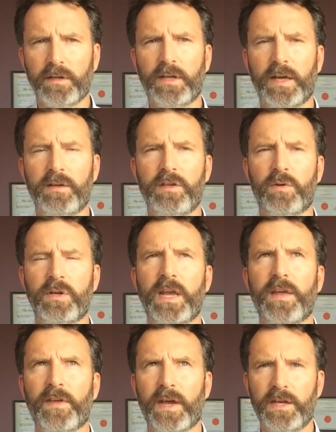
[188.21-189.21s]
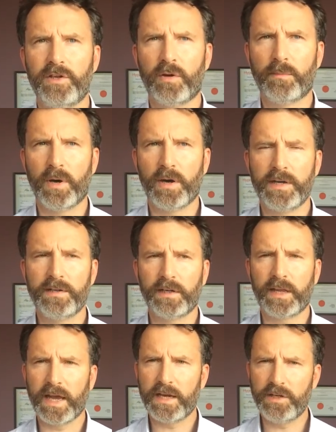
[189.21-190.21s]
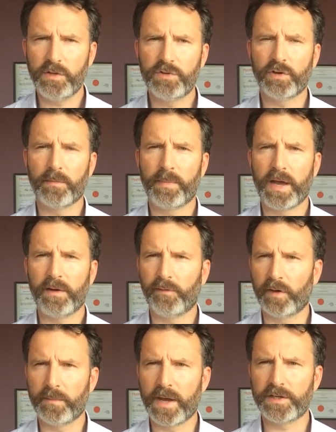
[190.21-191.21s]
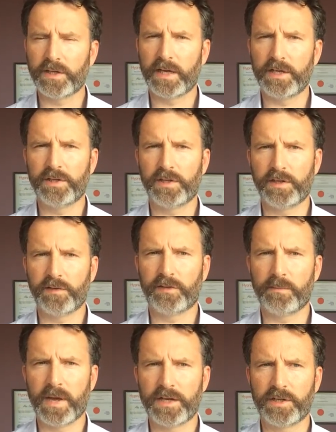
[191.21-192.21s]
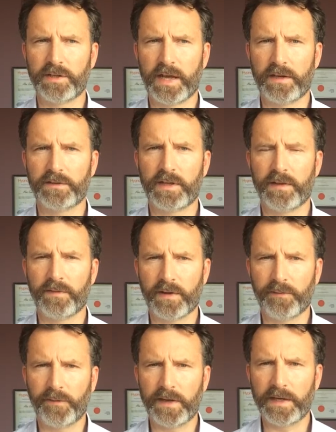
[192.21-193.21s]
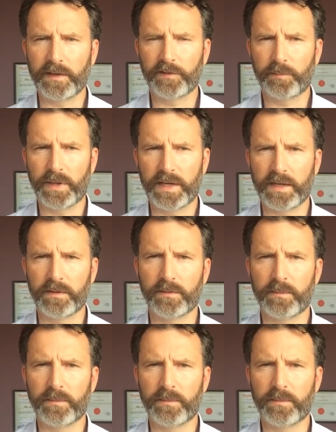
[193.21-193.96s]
Yeah, you can get that in your mind. Again, use your powerful imagination to just imagine that feeling spinning,